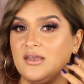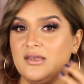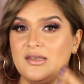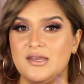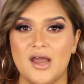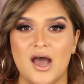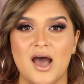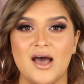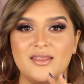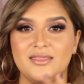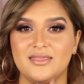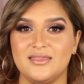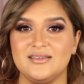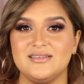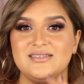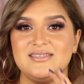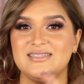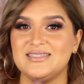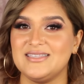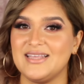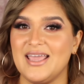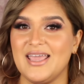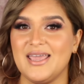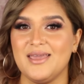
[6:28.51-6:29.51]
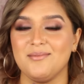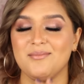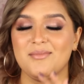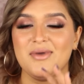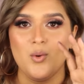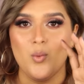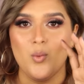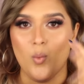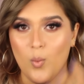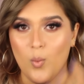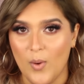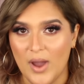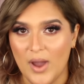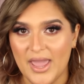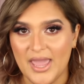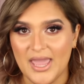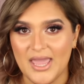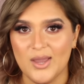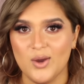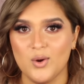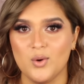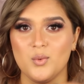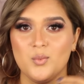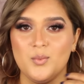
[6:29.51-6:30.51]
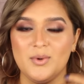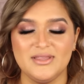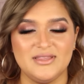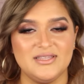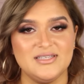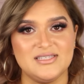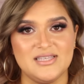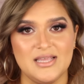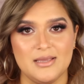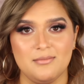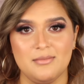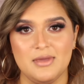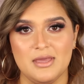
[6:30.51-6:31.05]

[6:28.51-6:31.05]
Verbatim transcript: not the same way or with the same